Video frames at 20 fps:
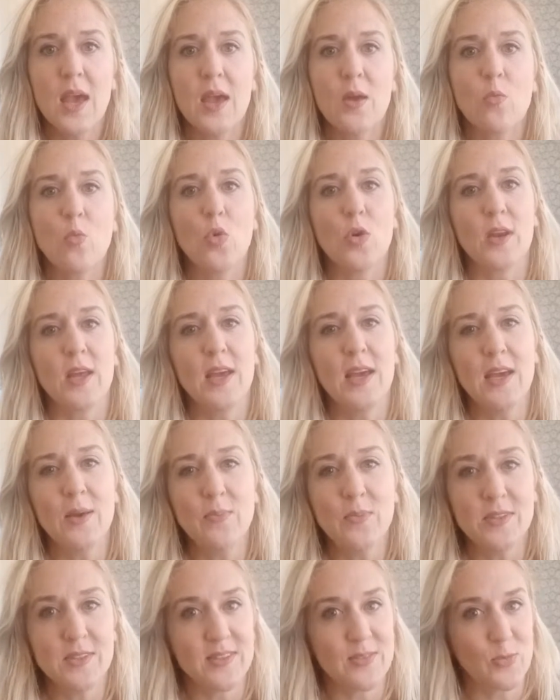And what
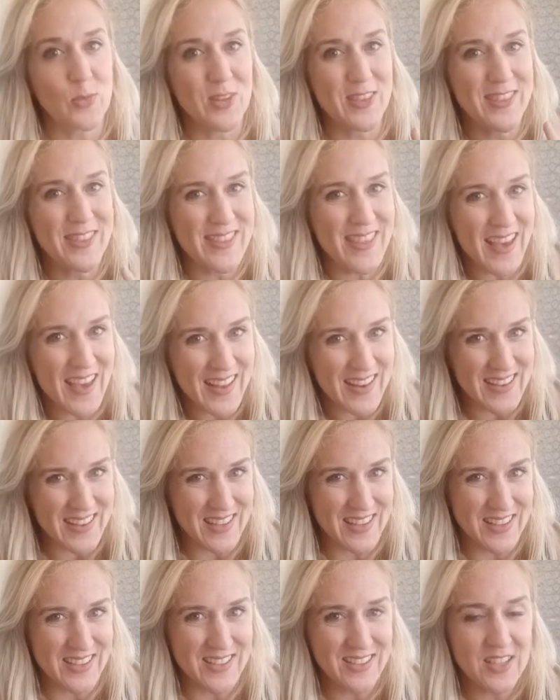happens with that
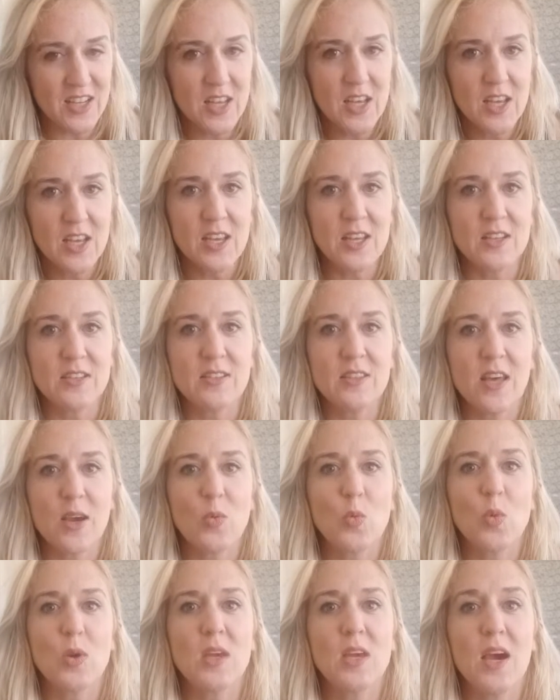is, is
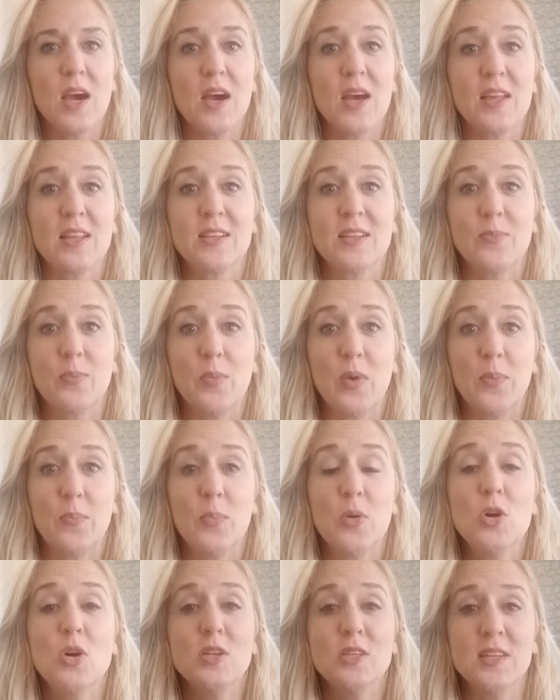that we are
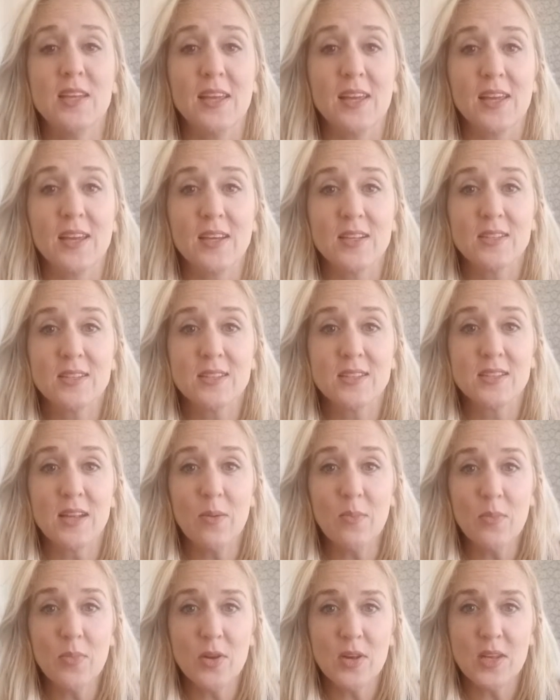putting
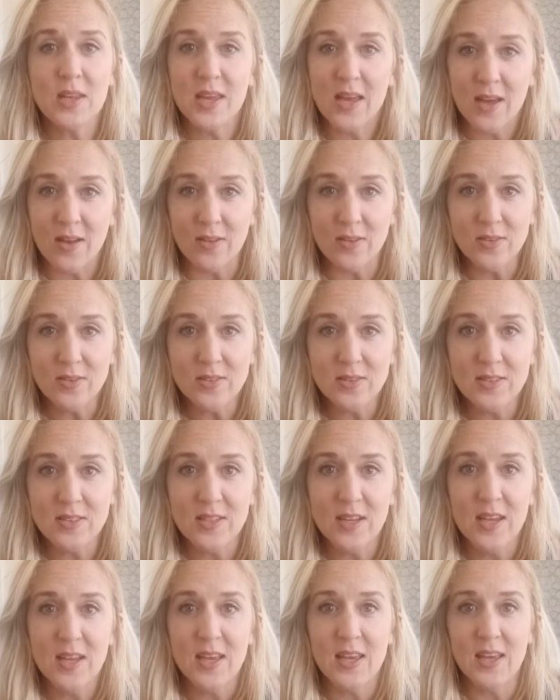somebody else
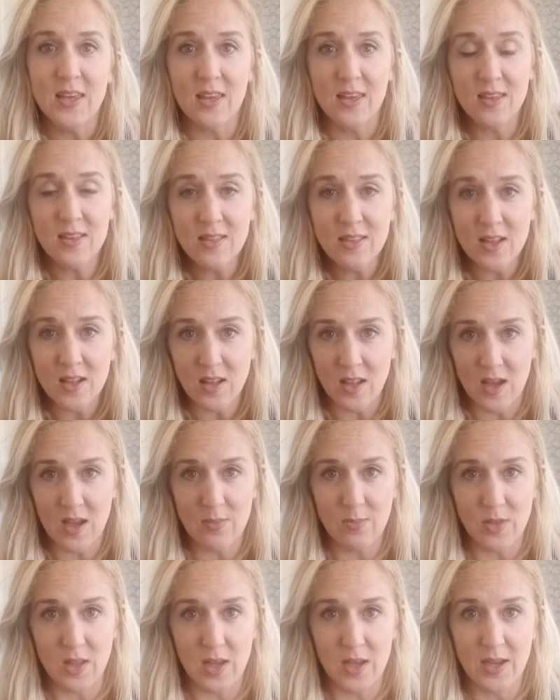in the
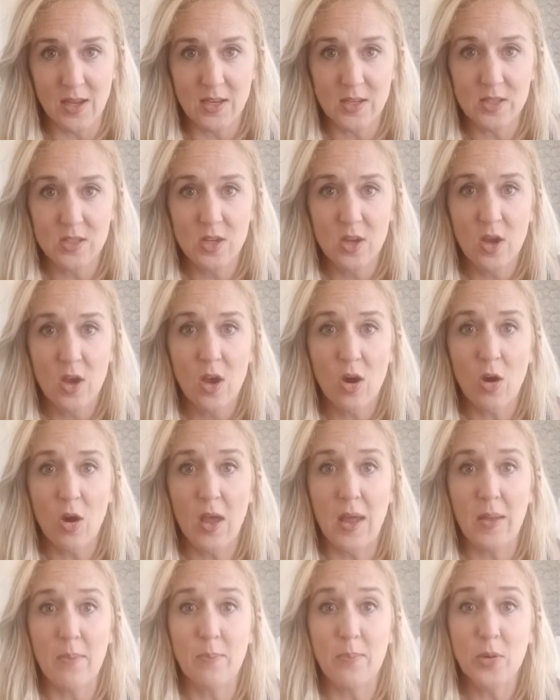limelight
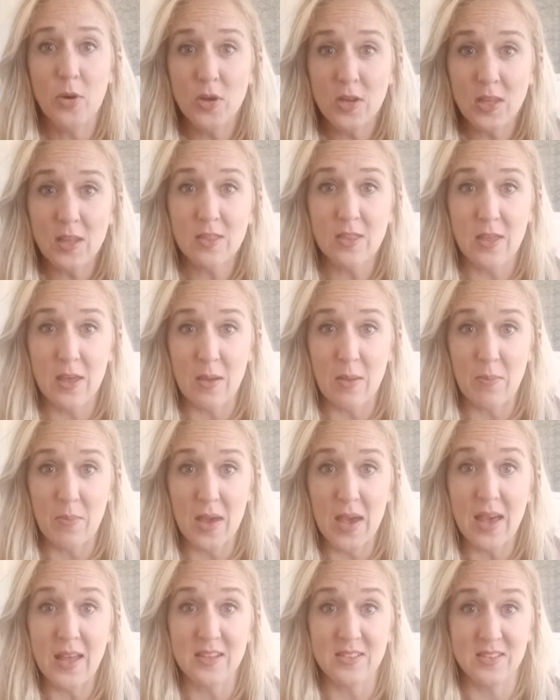and putting them
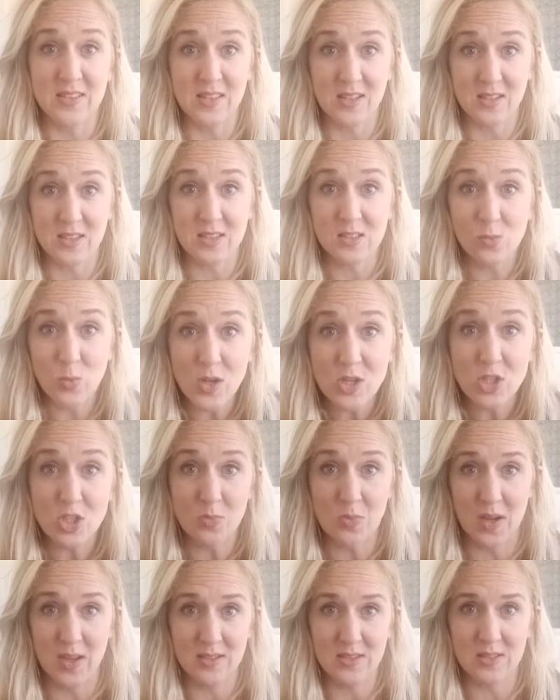as the
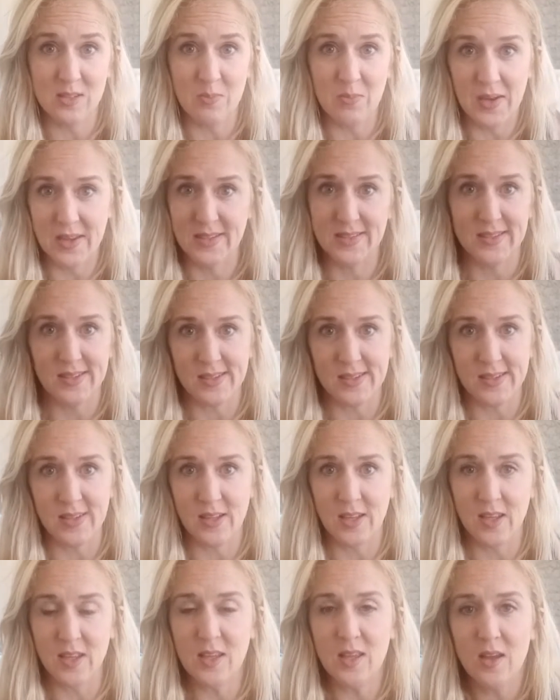switch master
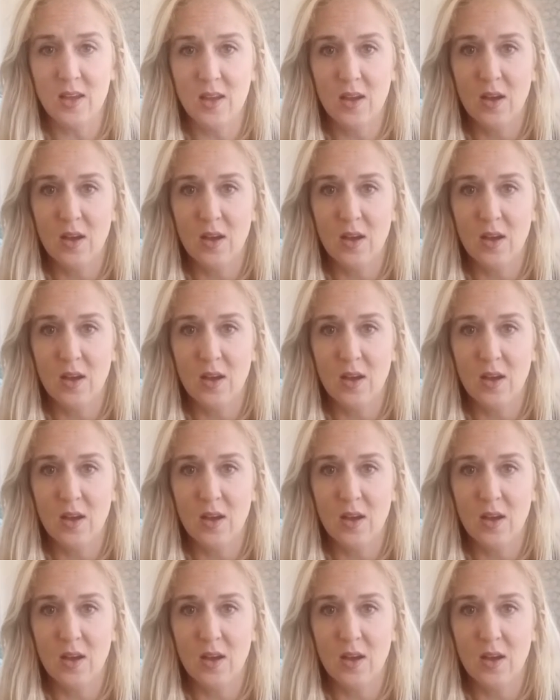basically